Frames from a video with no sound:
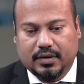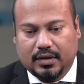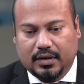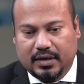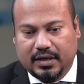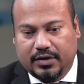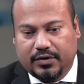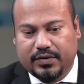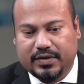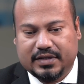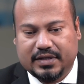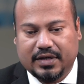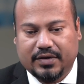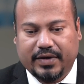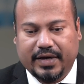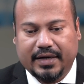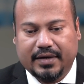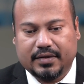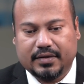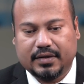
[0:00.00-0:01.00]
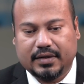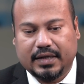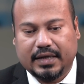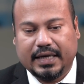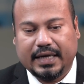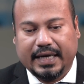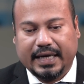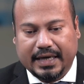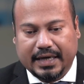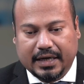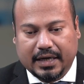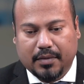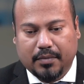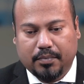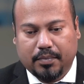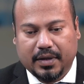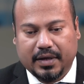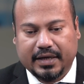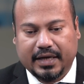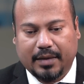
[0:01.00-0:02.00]
literacy rate, income
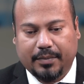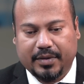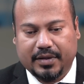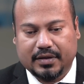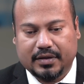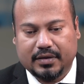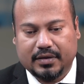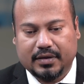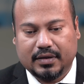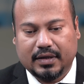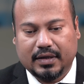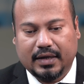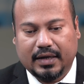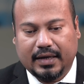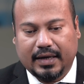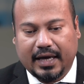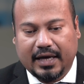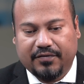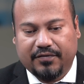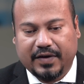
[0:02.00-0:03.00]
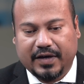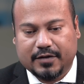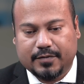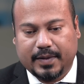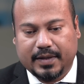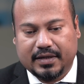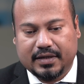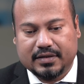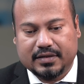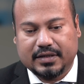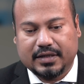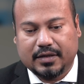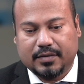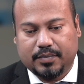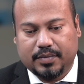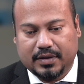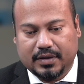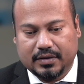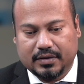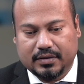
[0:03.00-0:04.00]
per capita, life expectancy at
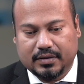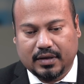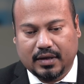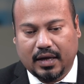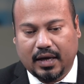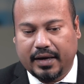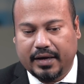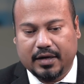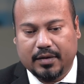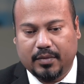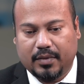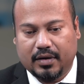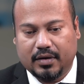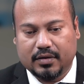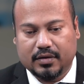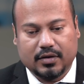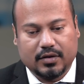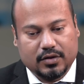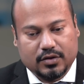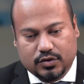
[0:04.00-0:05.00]
birth, IMR.